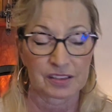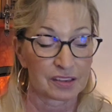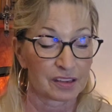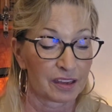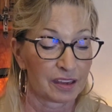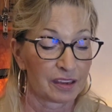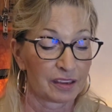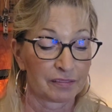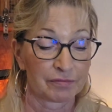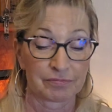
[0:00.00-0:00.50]

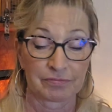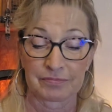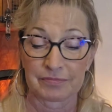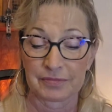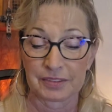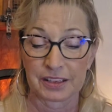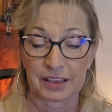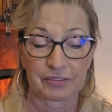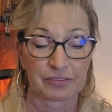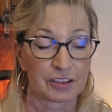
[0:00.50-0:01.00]
again,
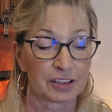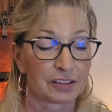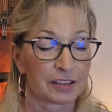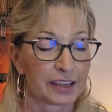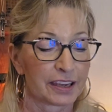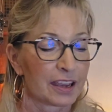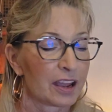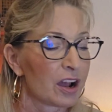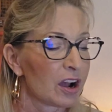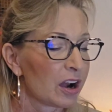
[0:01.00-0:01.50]

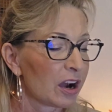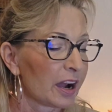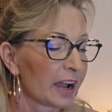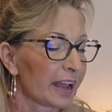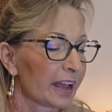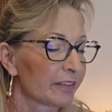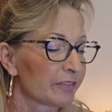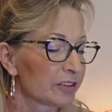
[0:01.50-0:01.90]
definitely. I have